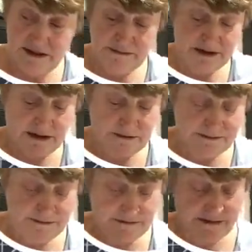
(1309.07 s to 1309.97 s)
in the middle,
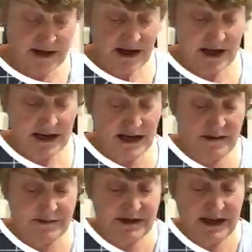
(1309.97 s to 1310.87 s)
and it
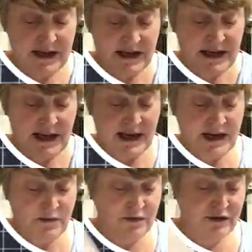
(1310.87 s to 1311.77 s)
comes
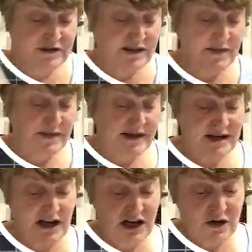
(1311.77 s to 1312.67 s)
inwards and then
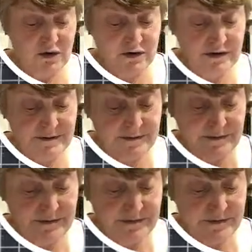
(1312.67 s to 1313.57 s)
along.
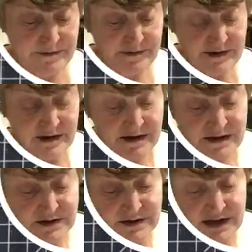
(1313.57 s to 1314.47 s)

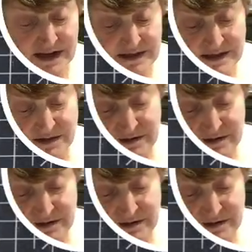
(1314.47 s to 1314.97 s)
So again, this